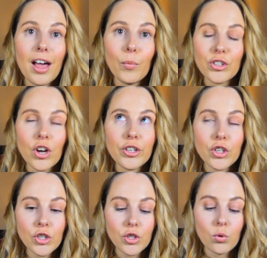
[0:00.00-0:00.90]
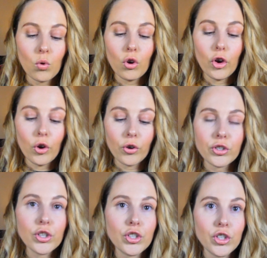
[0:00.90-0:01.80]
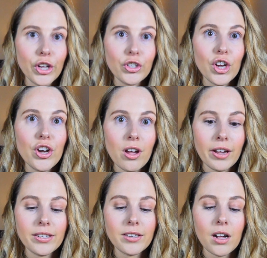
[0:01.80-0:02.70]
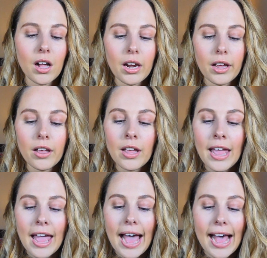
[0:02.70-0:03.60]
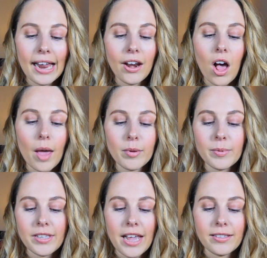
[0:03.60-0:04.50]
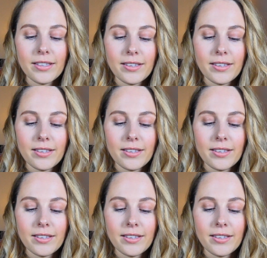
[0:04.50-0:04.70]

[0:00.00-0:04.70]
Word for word: which I just thought looked such a nice colour and I'm obsessed.